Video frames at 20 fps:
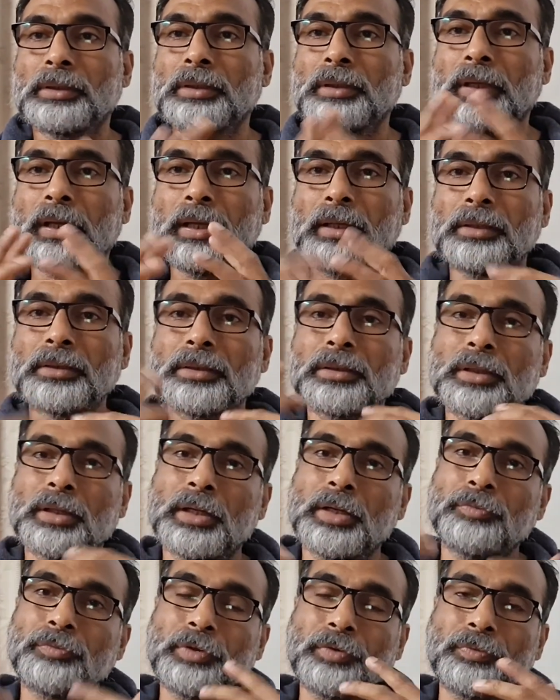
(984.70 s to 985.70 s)

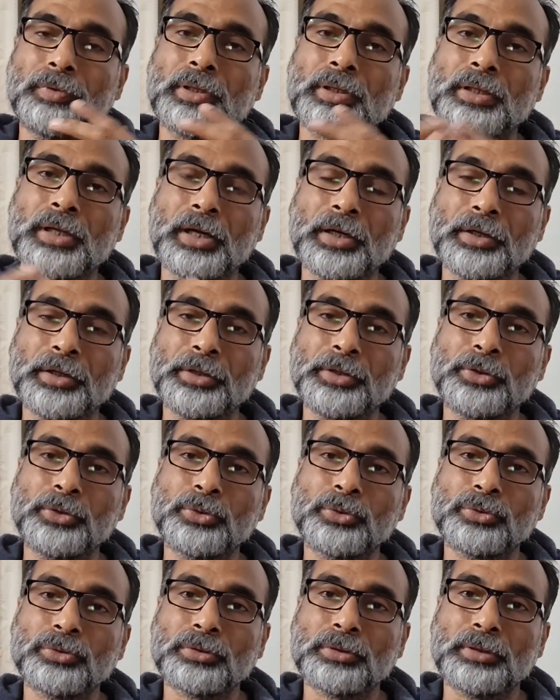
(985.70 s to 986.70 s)
And we will
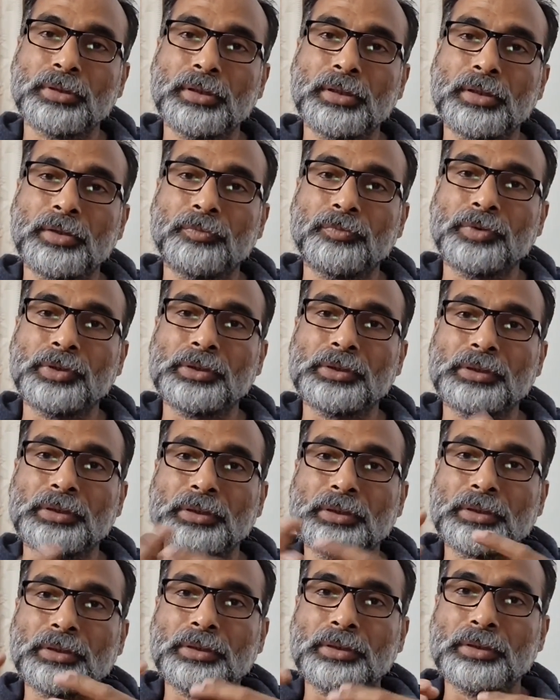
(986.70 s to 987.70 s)
continue with
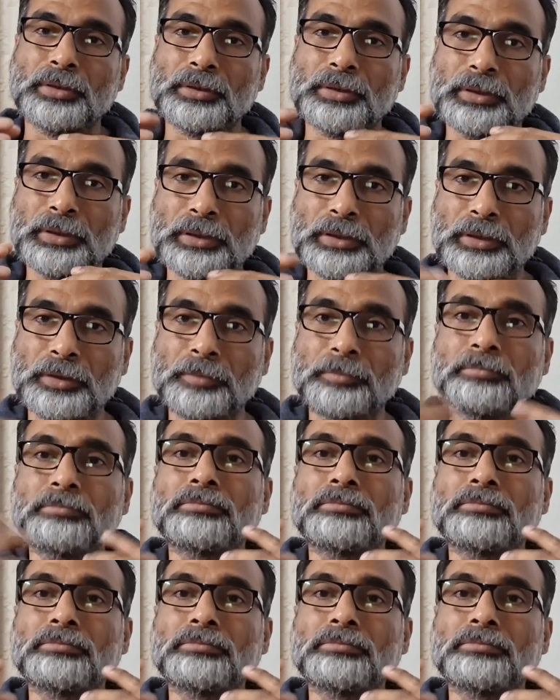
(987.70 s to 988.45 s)
the